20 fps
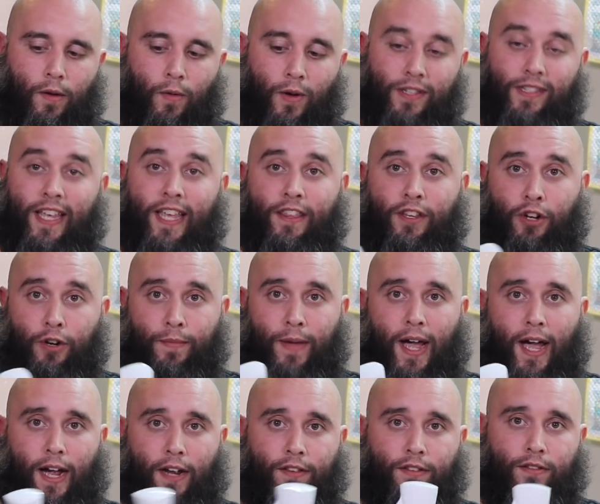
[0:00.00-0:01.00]
what's in your
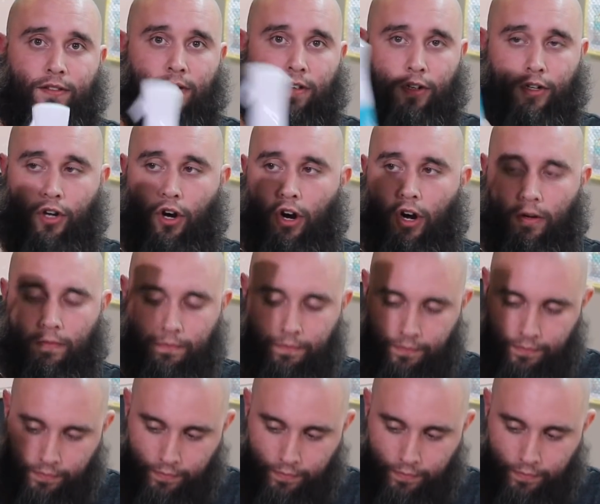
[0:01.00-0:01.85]
box card.